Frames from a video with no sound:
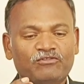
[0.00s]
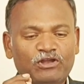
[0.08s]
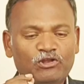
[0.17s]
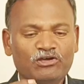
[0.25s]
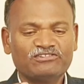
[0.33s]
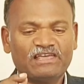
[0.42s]

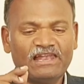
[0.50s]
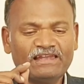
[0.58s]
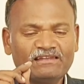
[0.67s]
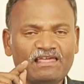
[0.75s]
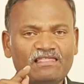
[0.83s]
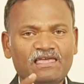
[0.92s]
When you are
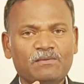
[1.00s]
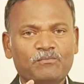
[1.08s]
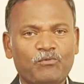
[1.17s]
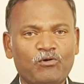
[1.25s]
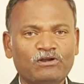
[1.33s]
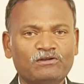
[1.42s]
selecting
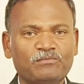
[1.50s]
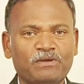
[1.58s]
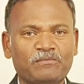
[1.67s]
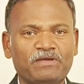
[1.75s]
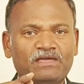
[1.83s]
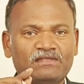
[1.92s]
the bolt,
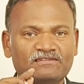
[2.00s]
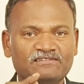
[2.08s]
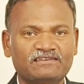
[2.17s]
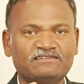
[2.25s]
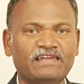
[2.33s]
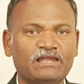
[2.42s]
maybe in the
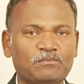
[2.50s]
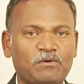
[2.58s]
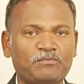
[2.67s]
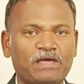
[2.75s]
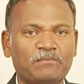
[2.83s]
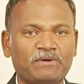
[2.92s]
16
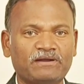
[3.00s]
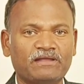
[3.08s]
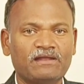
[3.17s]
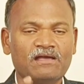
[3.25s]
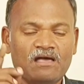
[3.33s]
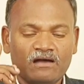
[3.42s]
mm
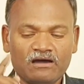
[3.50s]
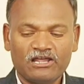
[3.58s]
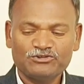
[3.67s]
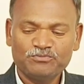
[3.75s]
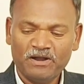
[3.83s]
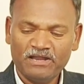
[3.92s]
diameter,
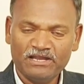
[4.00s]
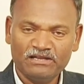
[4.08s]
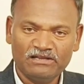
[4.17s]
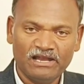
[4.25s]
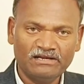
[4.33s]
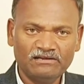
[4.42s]

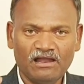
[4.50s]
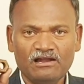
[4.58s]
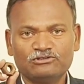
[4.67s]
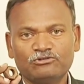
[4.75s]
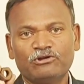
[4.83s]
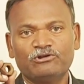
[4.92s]
corresponding nut
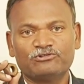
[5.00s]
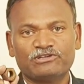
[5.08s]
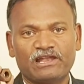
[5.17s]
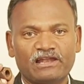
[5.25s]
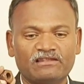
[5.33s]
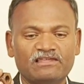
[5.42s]
also you have to
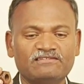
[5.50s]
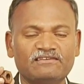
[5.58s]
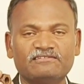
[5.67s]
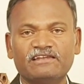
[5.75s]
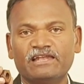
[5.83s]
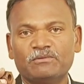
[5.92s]
select the
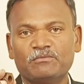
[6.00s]
16